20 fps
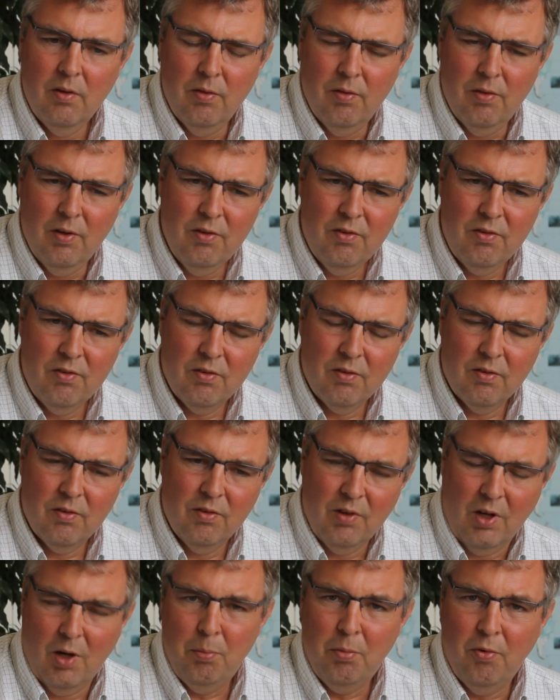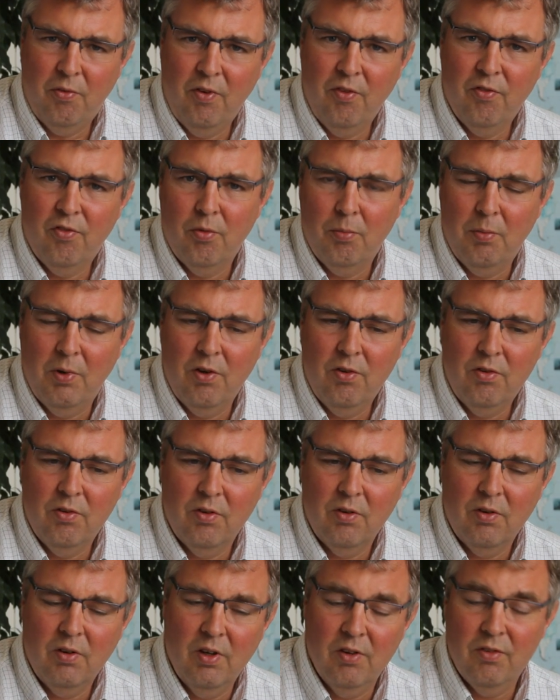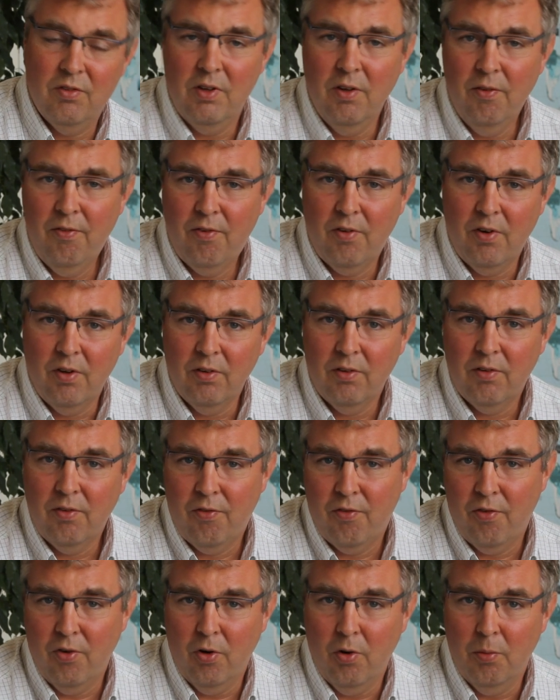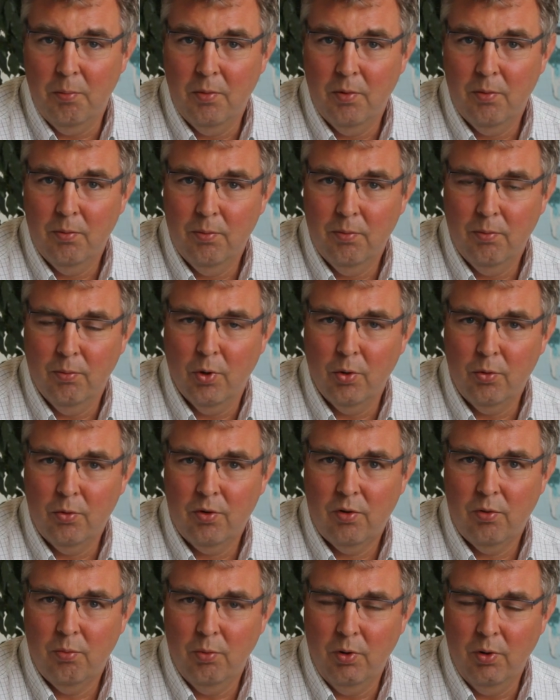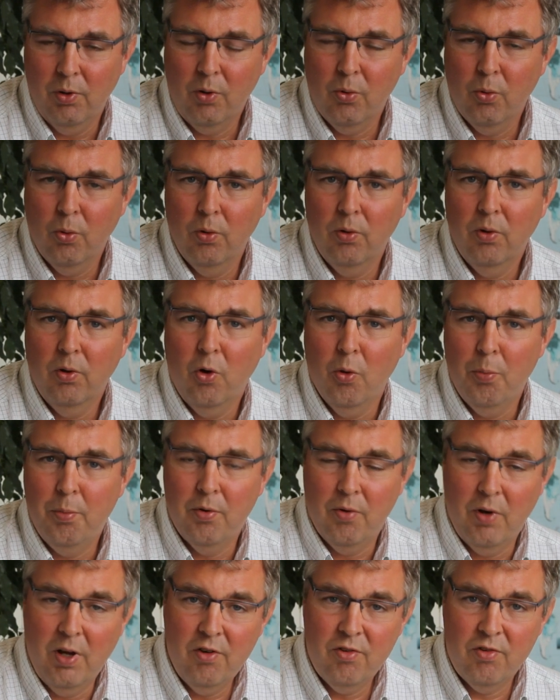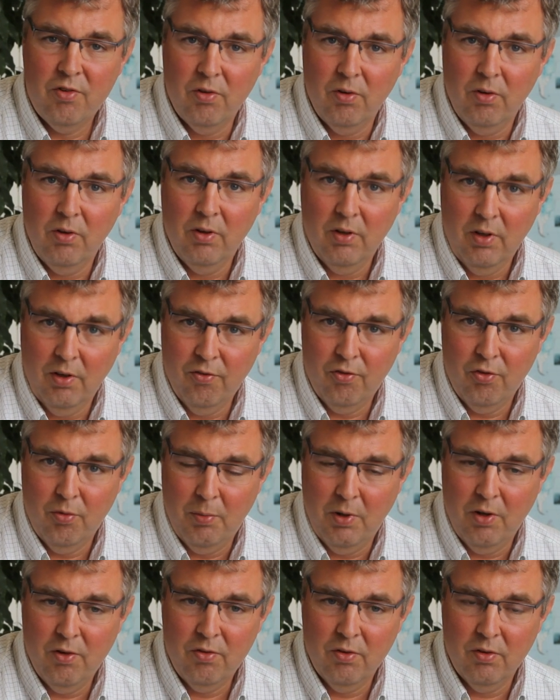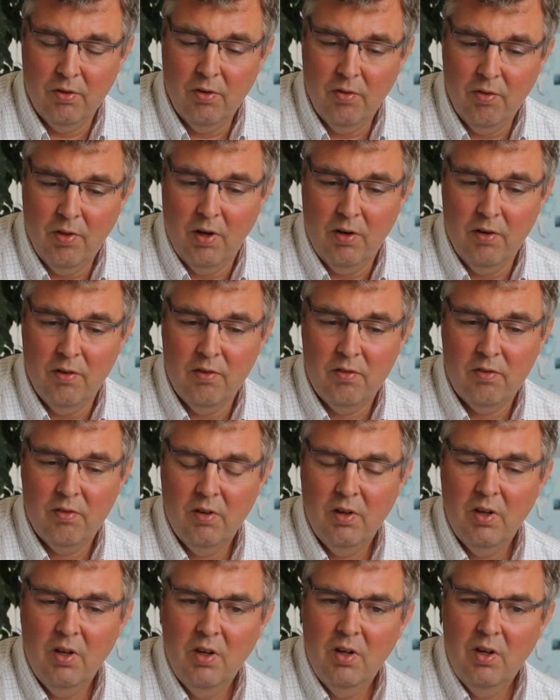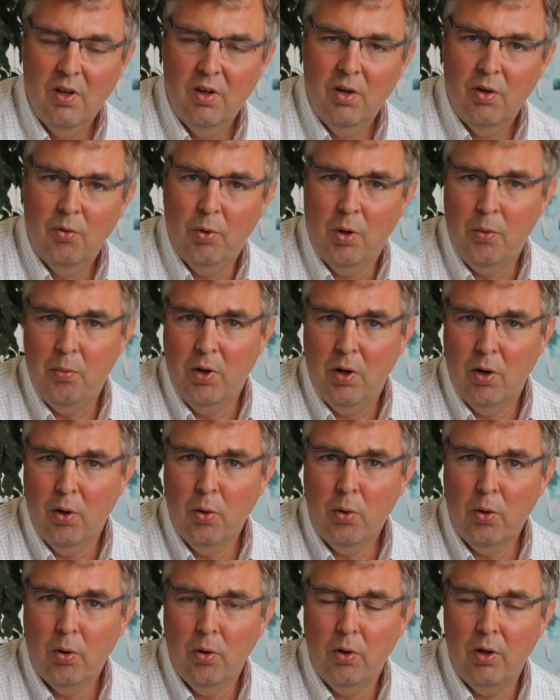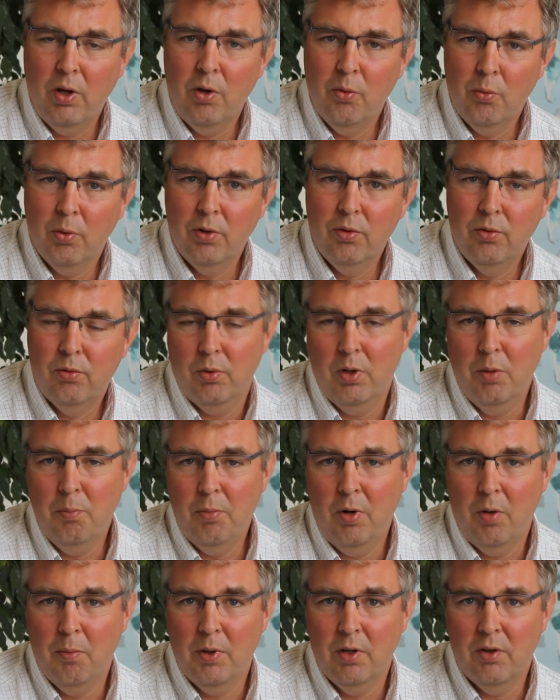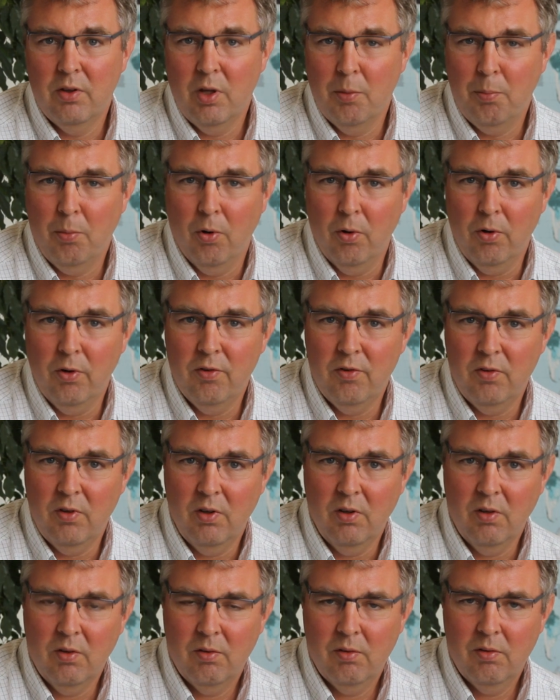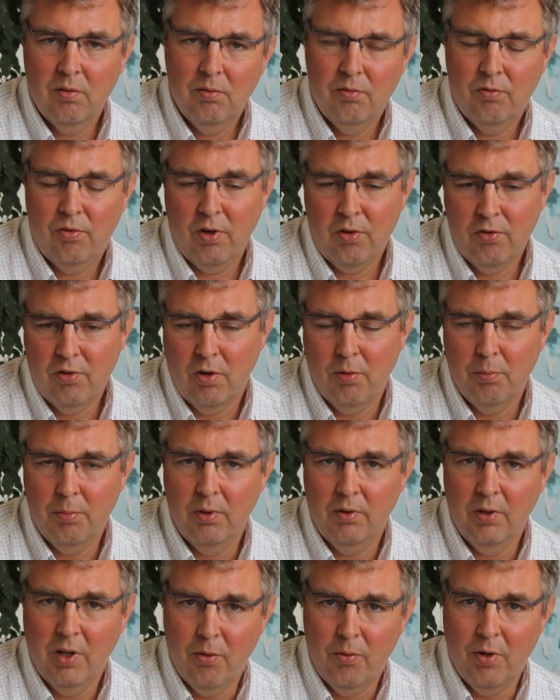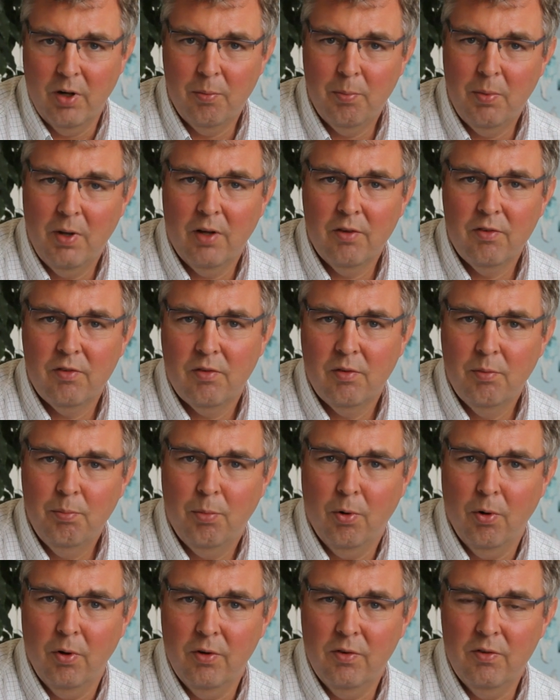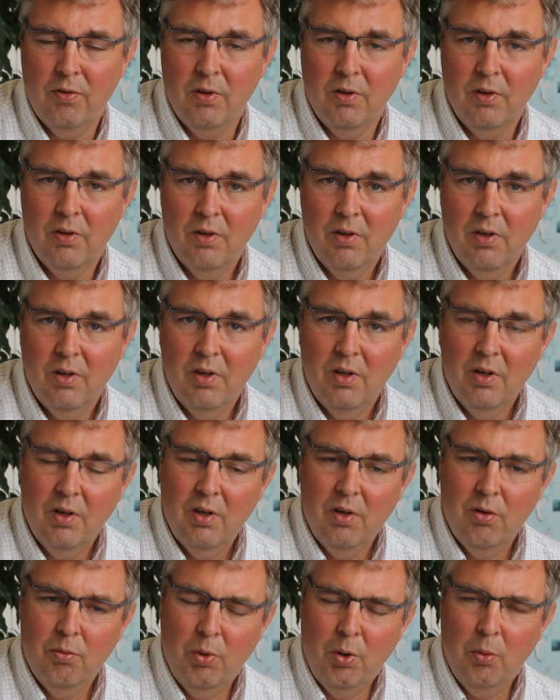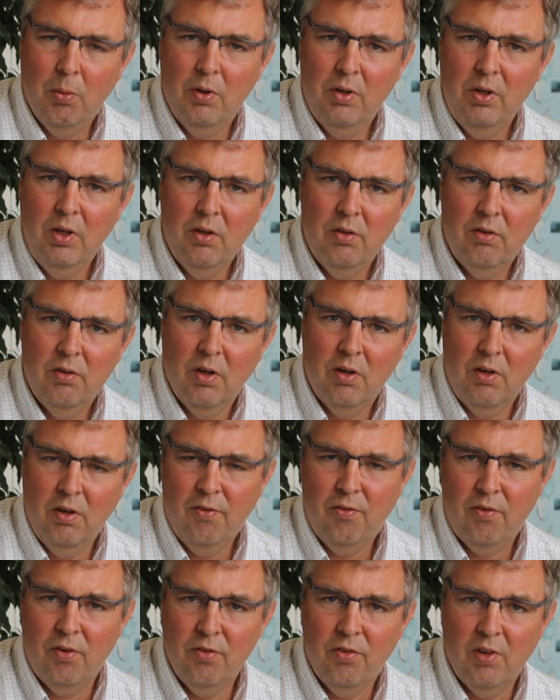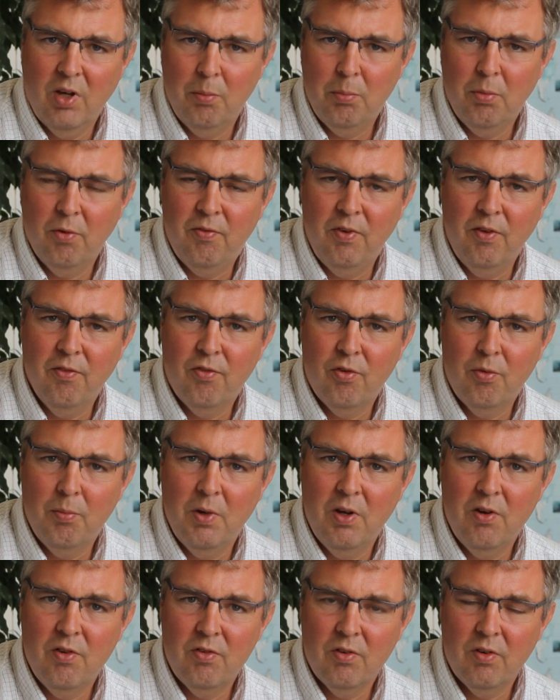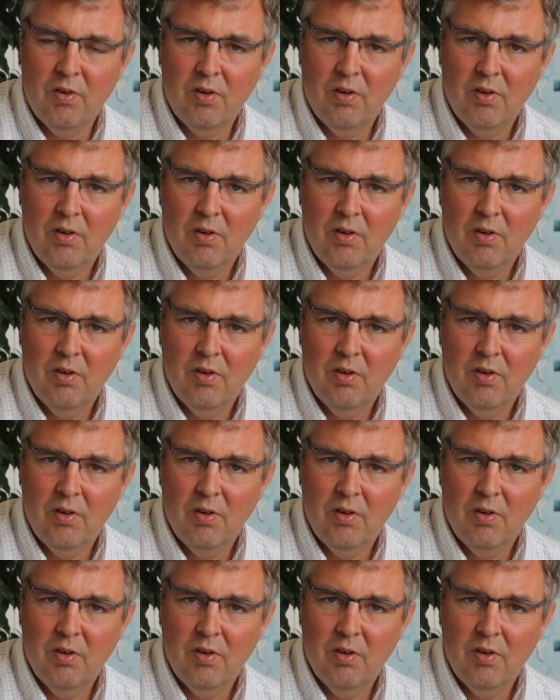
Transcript: This type of information is different from what we call operational information. That is, when we locally want to implement a policy, for example, a RED Plus policy, we will need a different type of information.